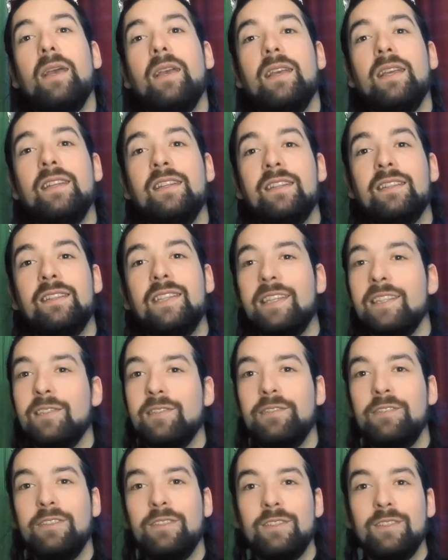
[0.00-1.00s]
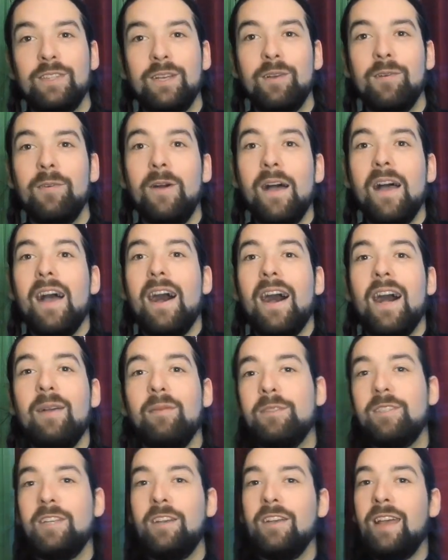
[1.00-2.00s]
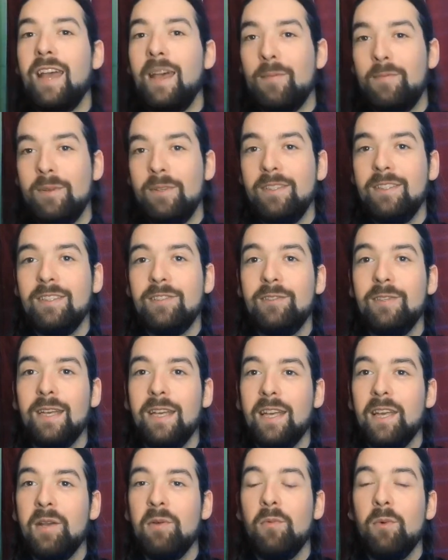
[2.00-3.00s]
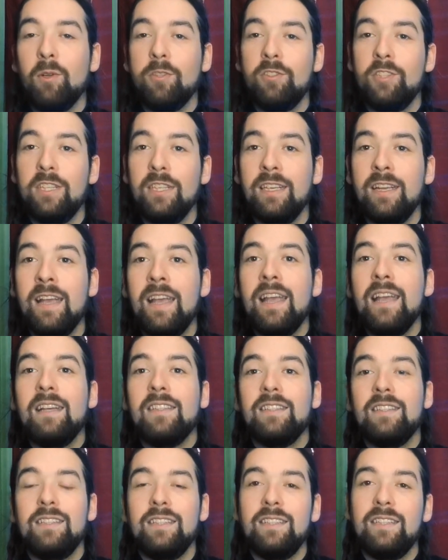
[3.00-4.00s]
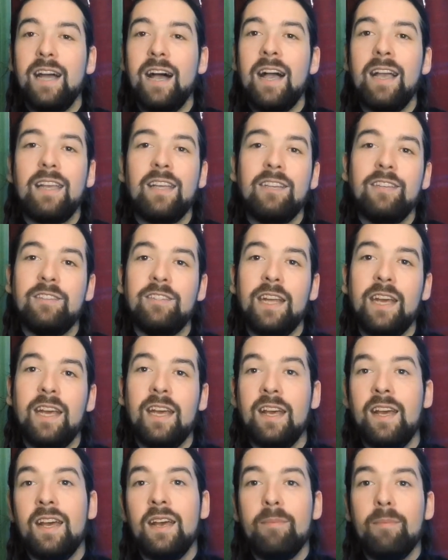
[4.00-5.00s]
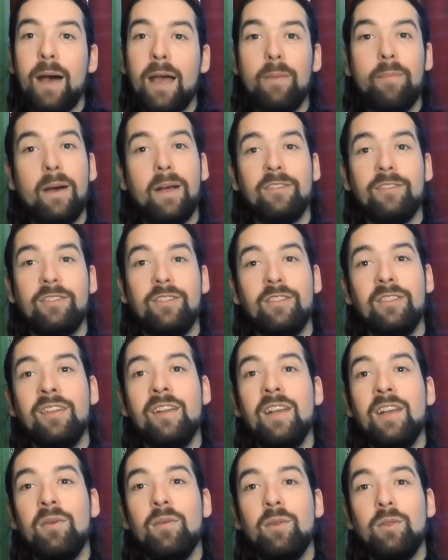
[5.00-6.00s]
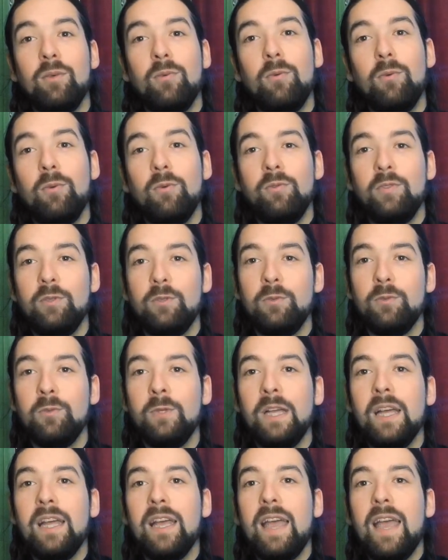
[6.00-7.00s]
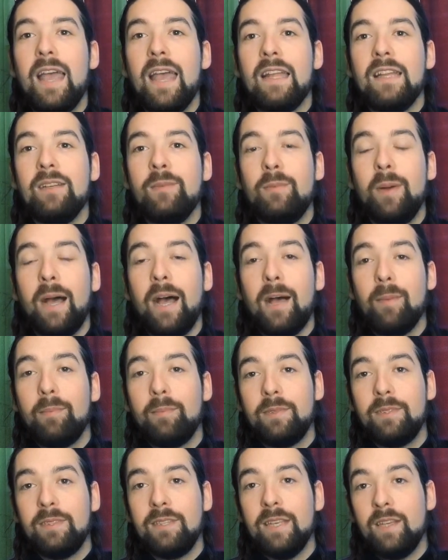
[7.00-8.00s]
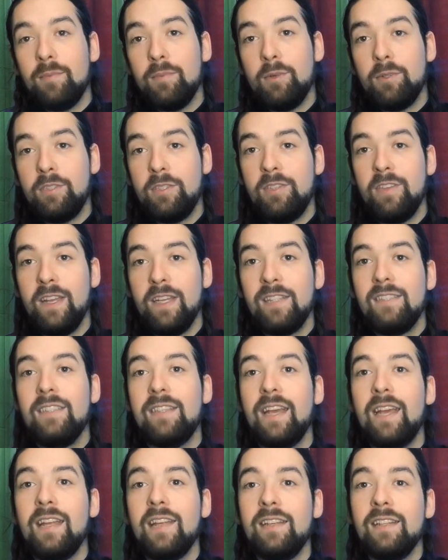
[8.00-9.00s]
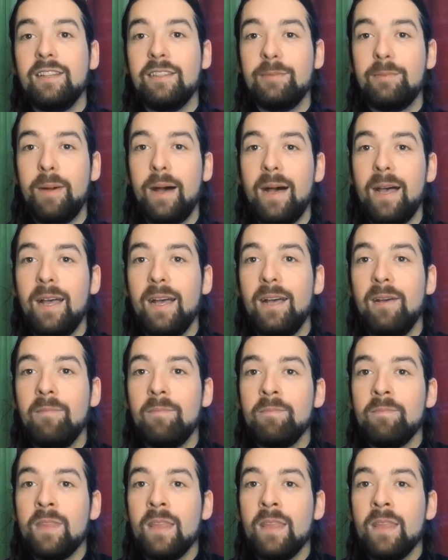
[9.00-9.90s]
inner self. So I'm so happy that you're here watching, so that I can share my passion with all of you and perhaps motivate and inspire